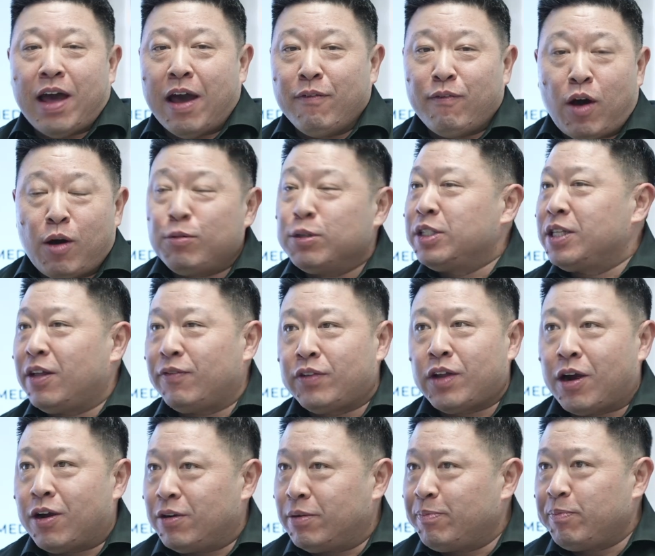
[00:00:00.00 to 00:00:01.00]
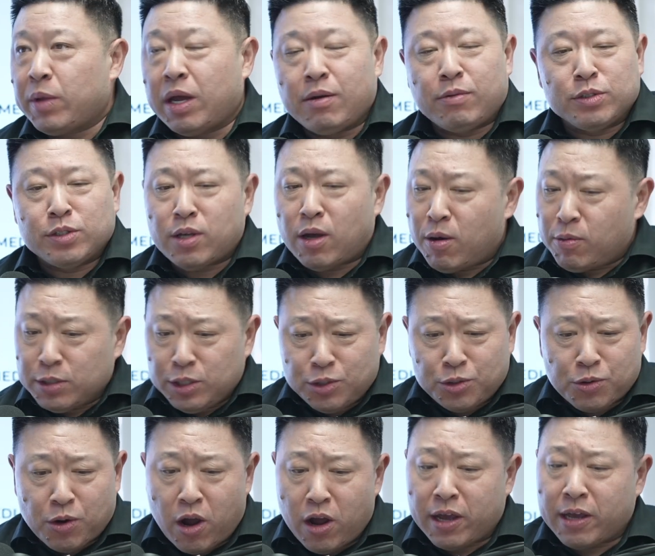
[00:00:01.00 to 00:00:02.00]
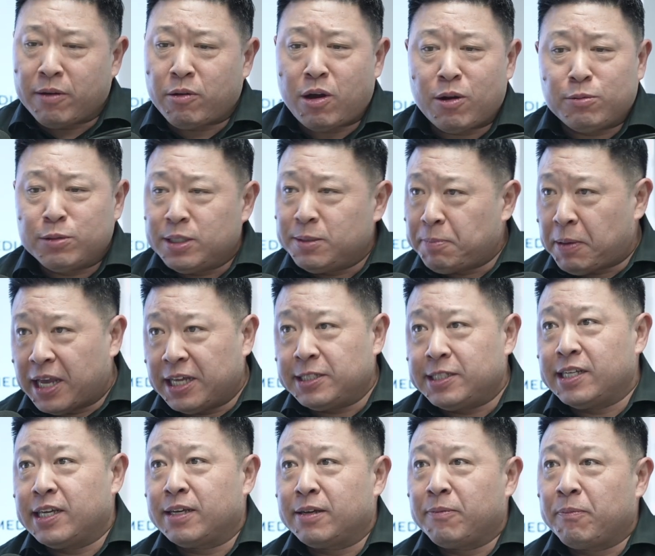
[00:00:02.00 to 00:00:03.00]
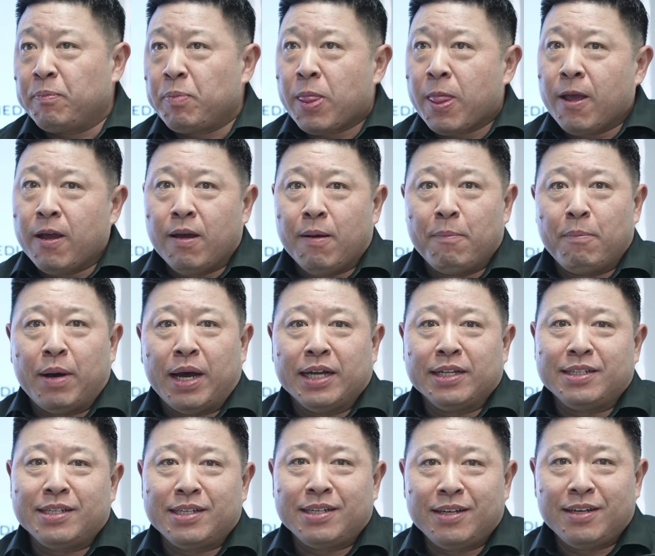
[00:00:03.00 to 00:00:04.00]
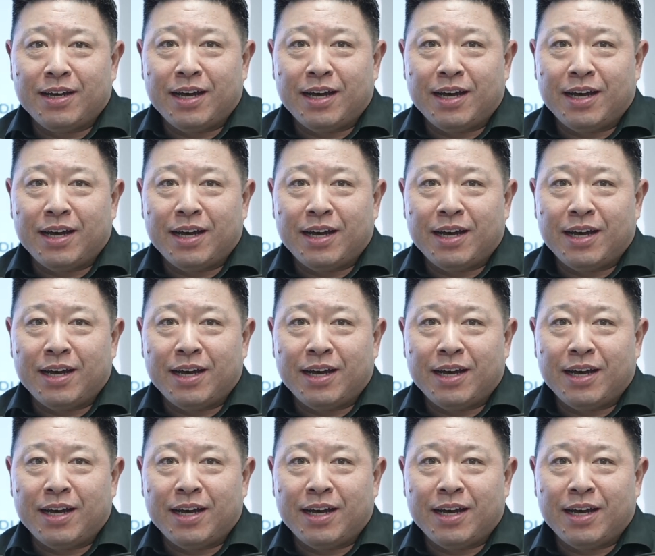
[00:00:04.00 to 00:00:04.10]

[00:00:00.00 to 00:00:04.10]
I've always loved art. I was always drawing, always painting, but